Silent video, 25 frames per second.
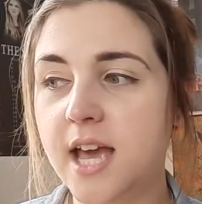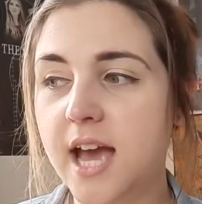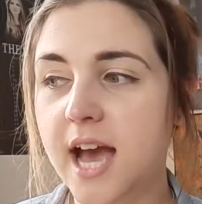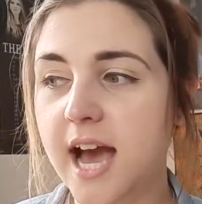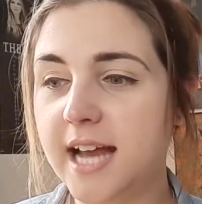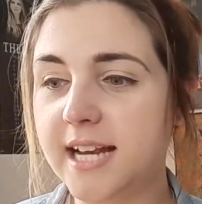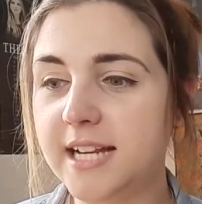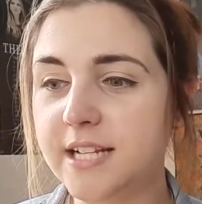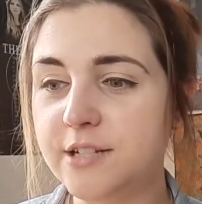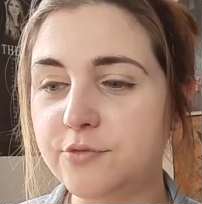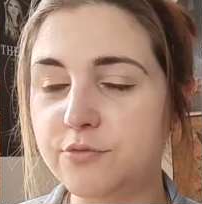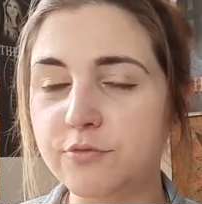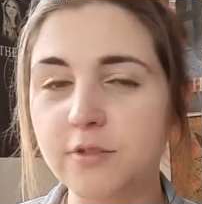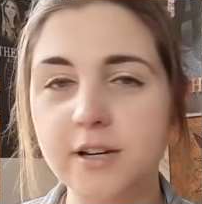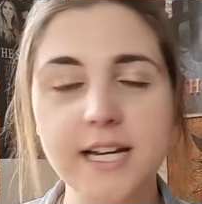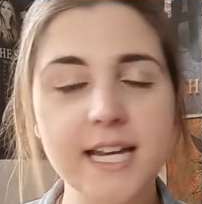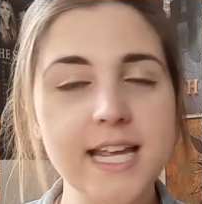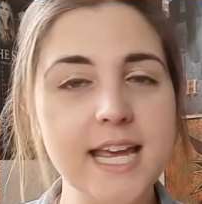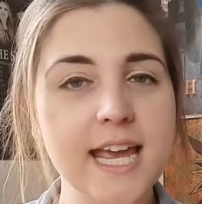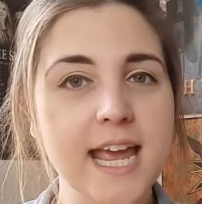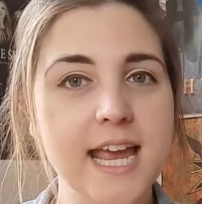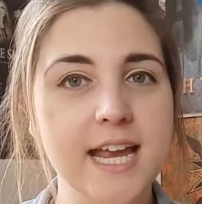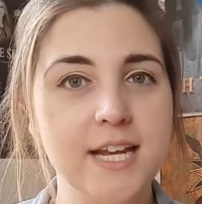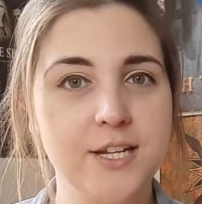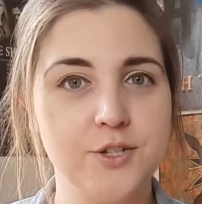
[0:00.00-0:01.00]
And it's
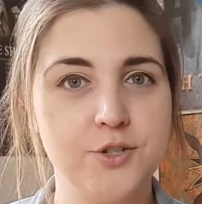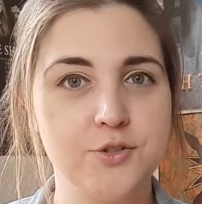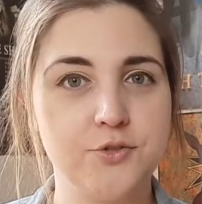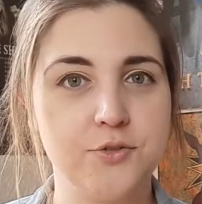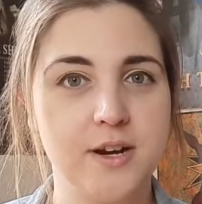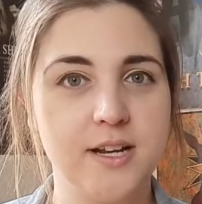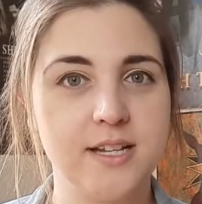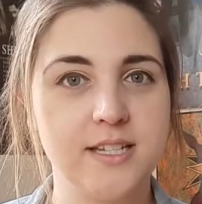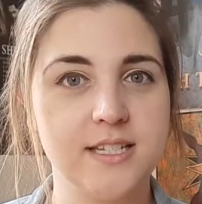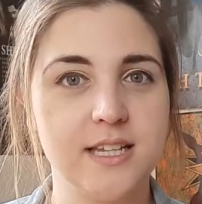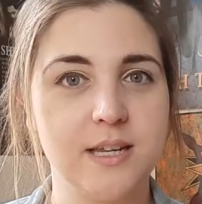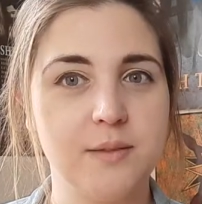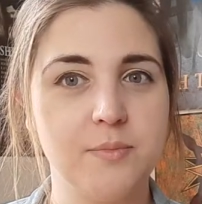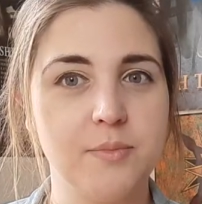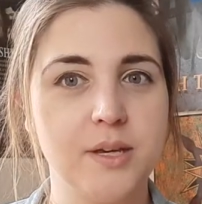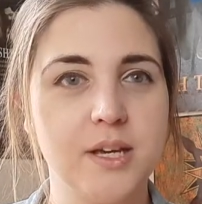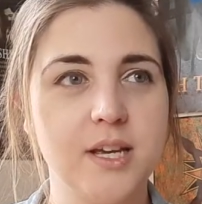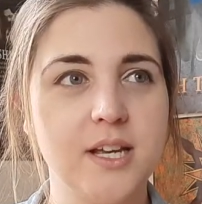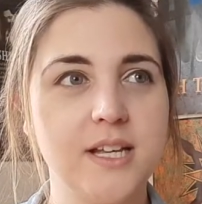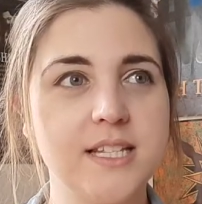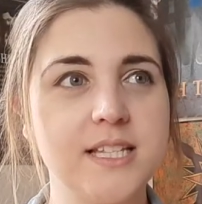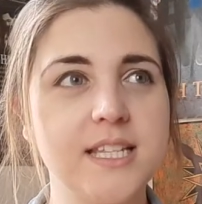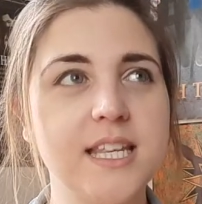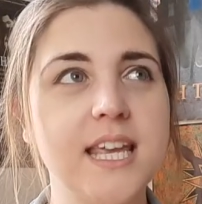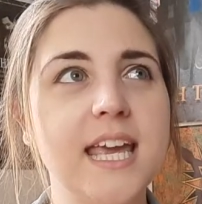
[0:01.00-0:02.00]
really interesting
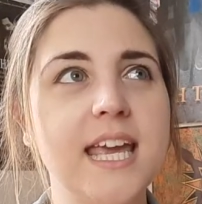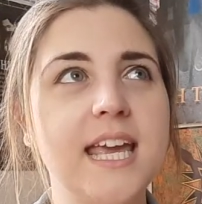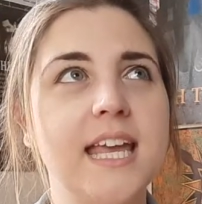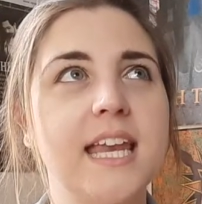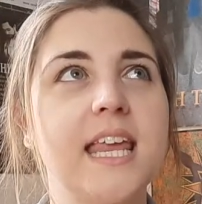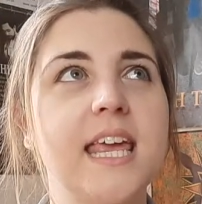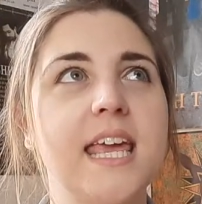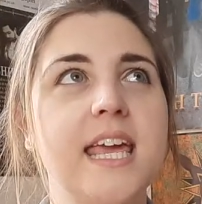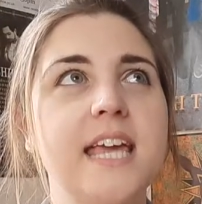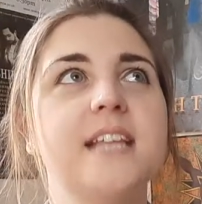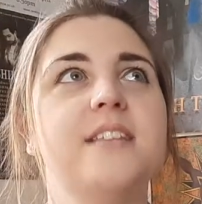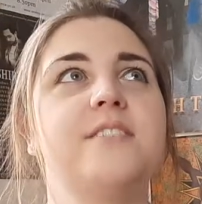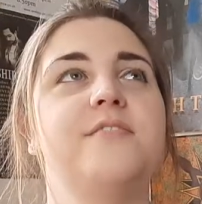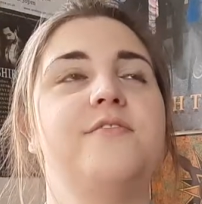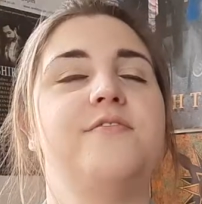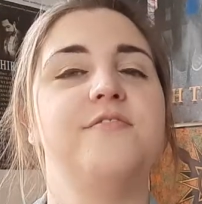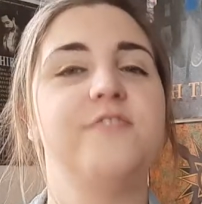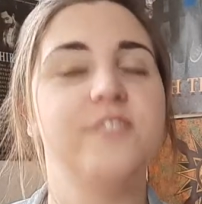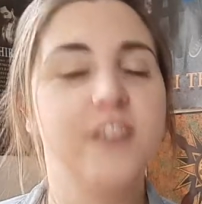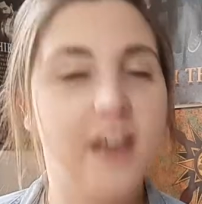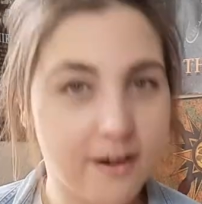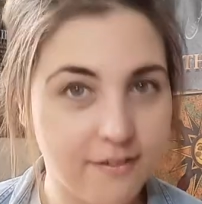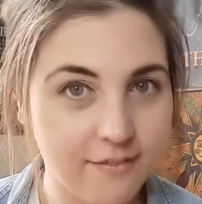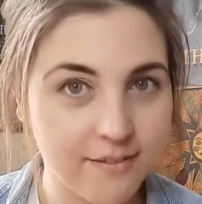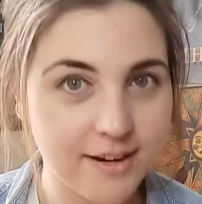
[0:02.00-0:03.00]
because it is
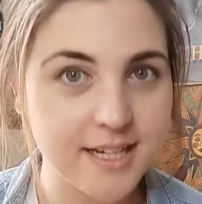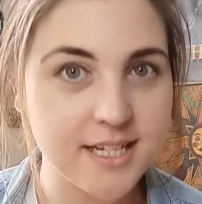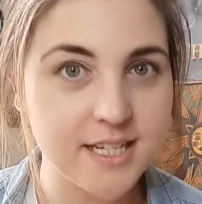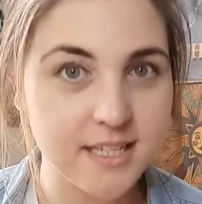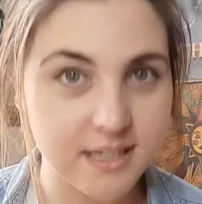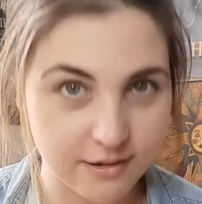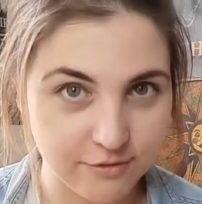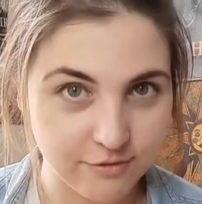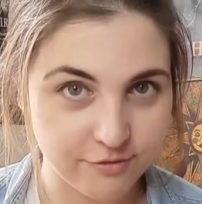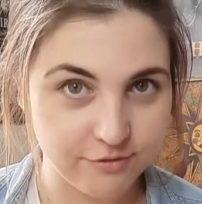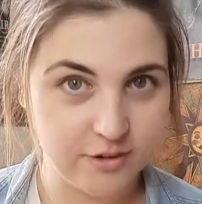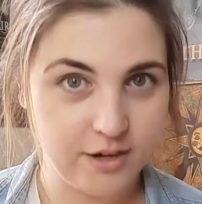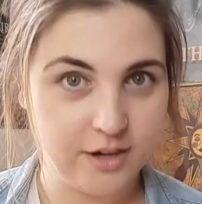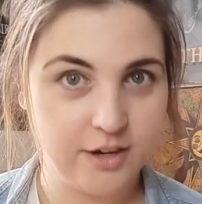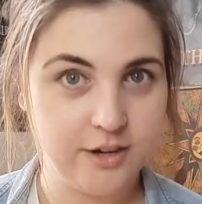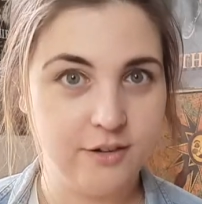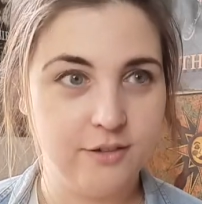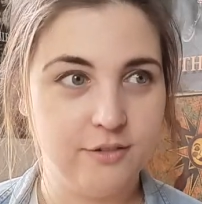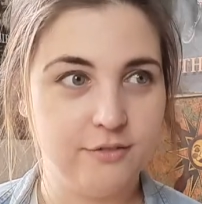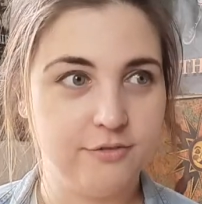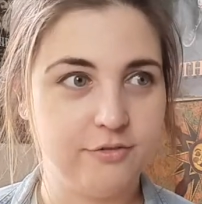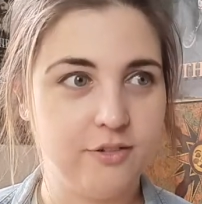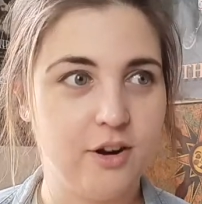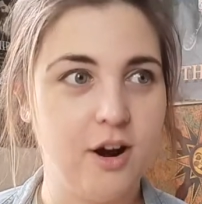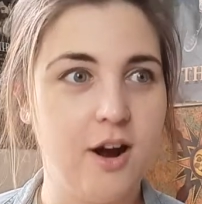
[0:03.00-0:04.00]
very
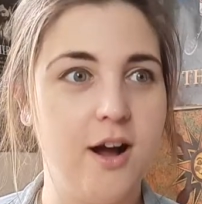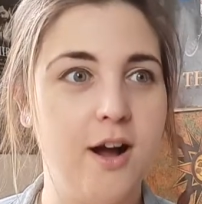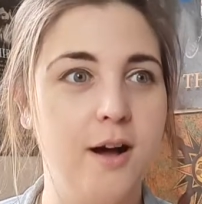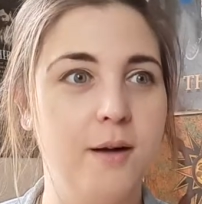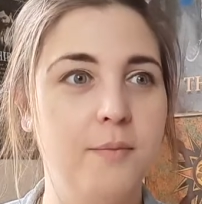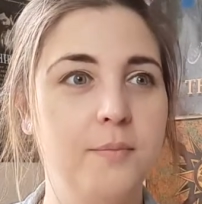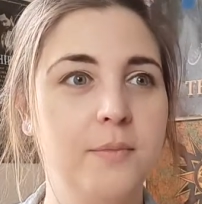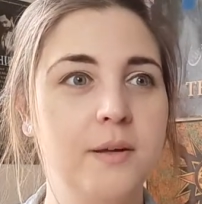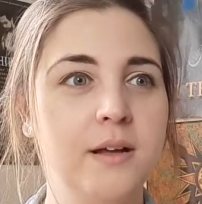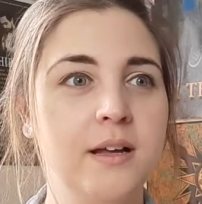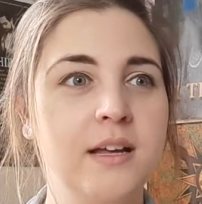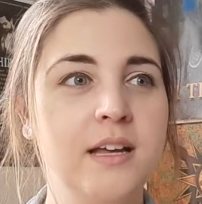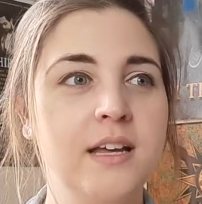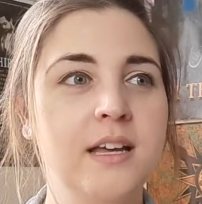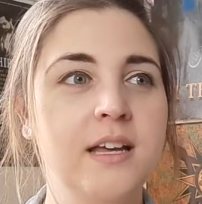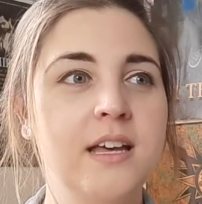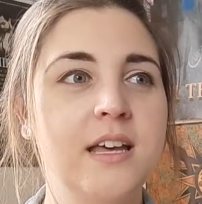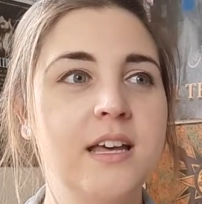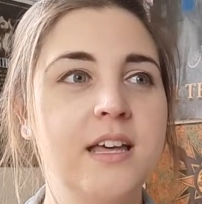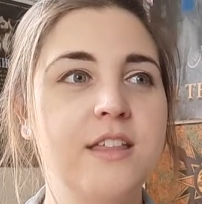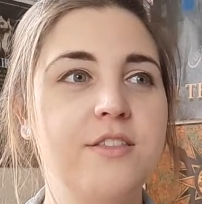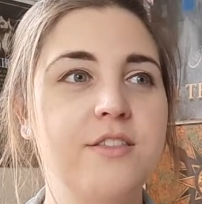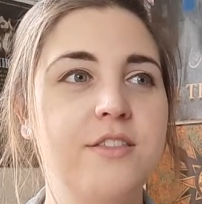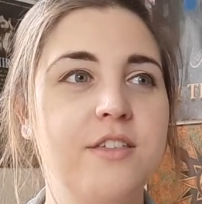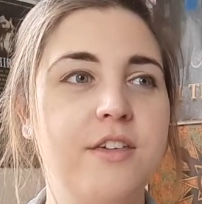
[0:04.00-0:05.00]
different from
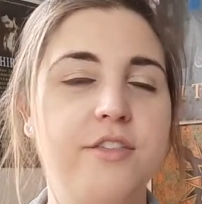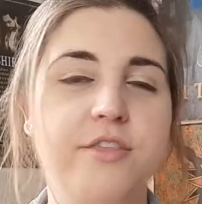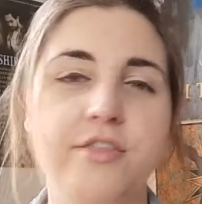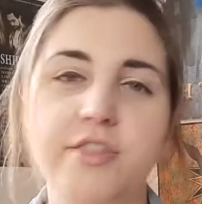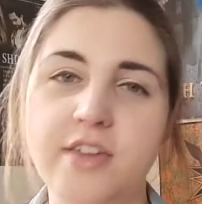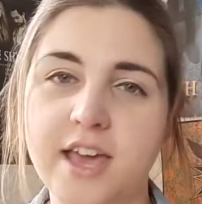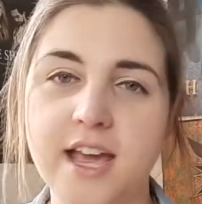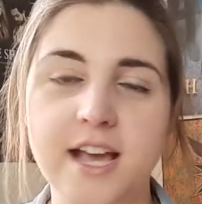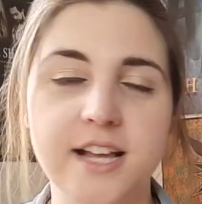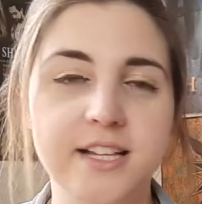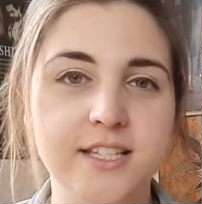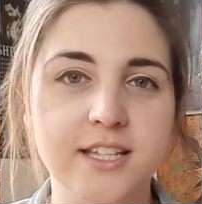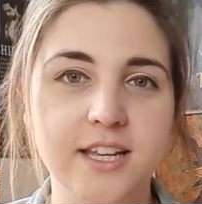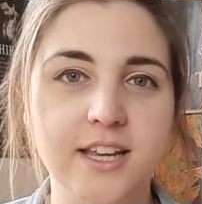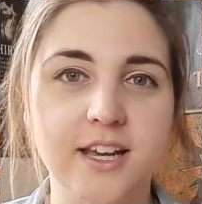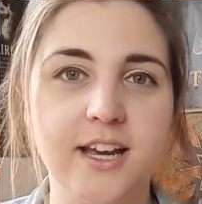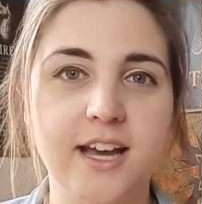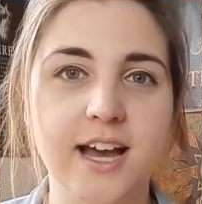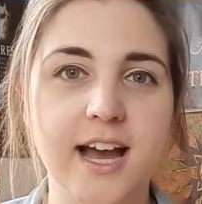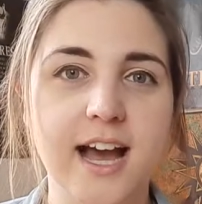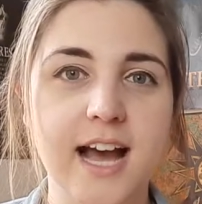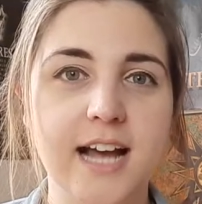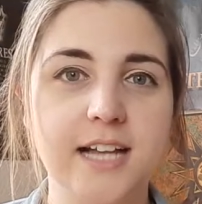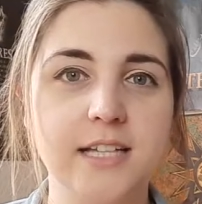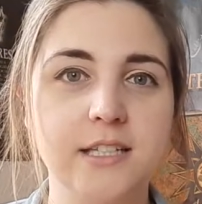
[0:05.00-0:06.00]
the
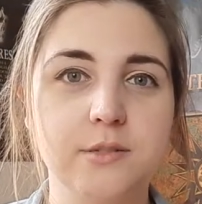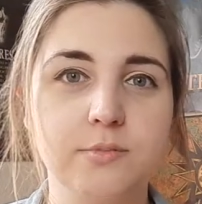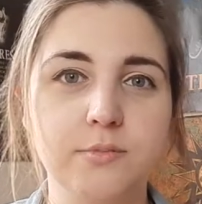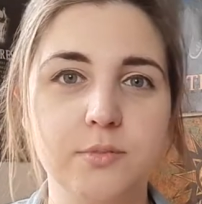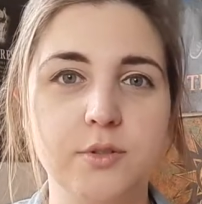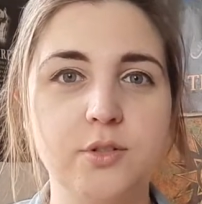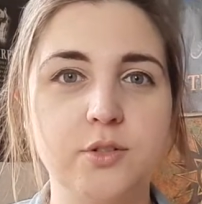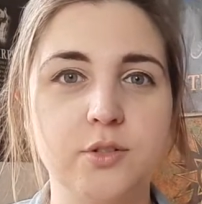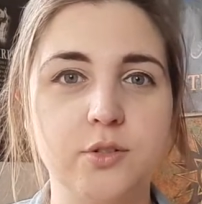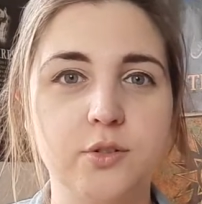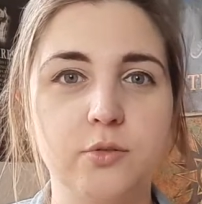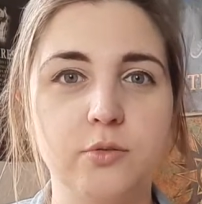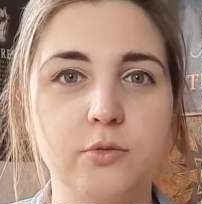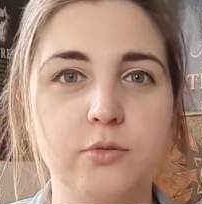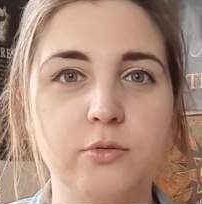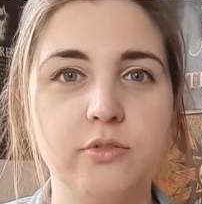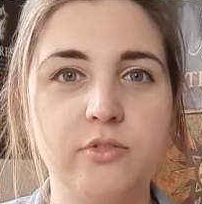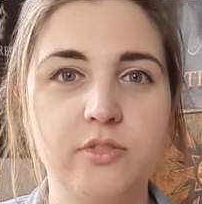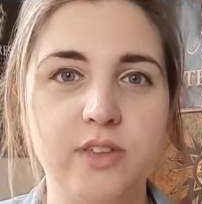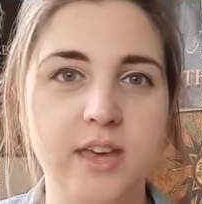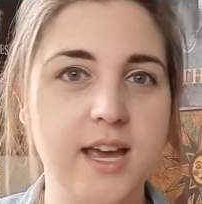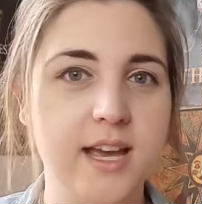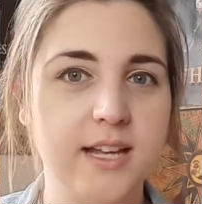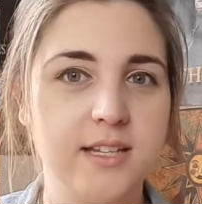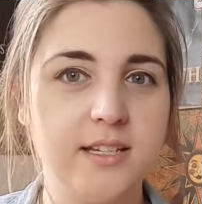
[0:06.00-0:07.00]
theatre and musical
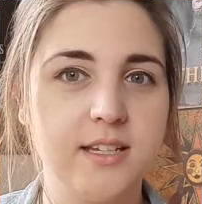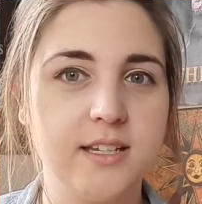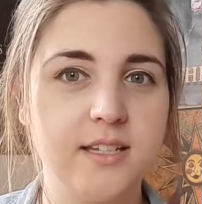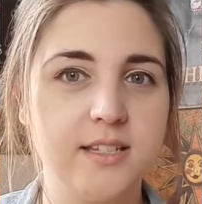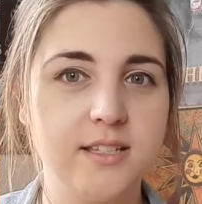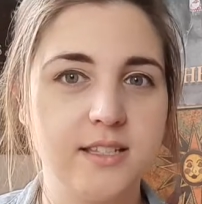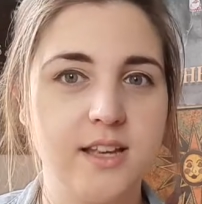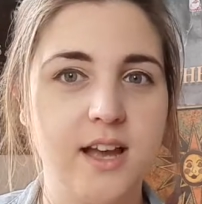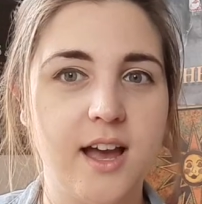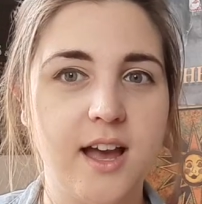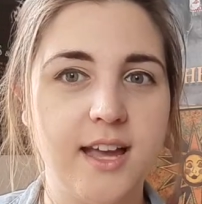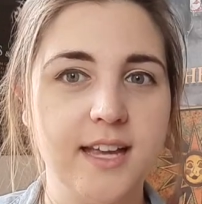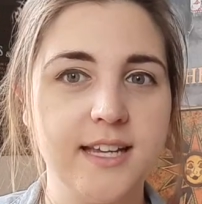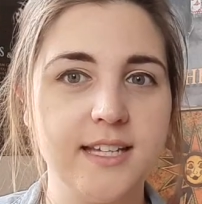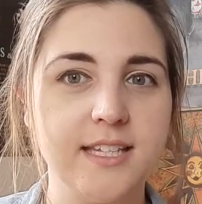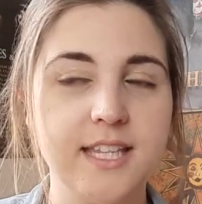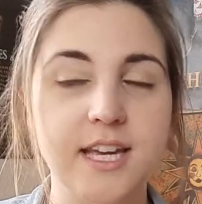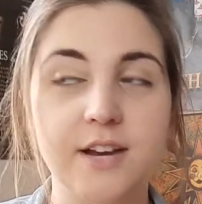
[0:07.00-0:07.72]
theatre side.